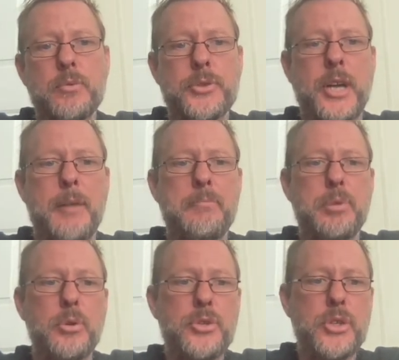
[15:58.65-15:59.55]
will start
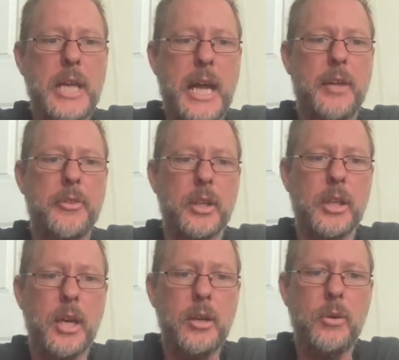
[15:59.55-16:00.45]
pushing out the
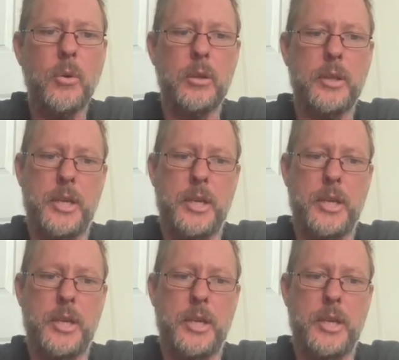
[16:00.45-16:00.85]
low quality